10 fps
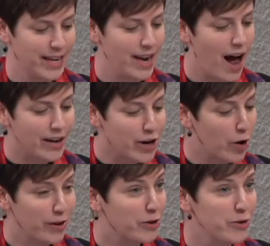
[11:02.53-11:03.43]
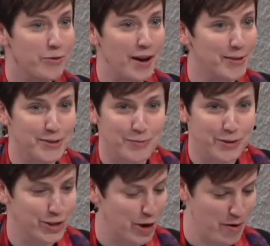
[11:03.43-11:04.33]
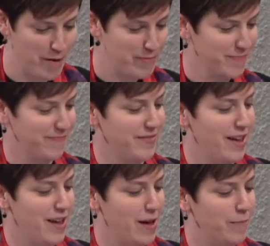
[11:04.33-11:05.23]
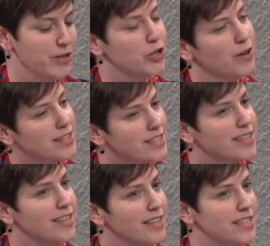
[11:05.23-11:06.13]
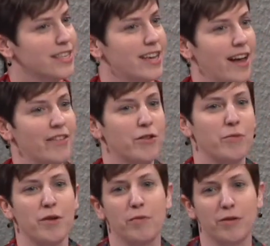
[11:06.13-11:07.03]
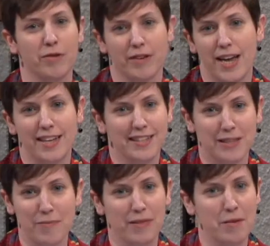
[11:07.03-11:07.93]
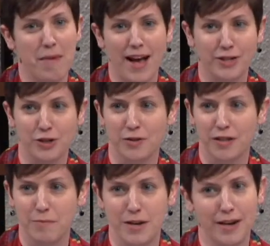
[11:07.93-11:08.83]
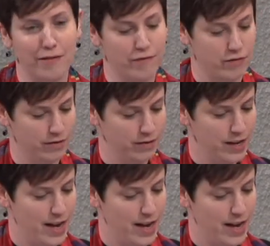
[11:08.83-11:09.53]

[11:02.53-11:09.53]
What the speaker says: not knowing who else will show up, but trusting that together we will create something magical and meaningful.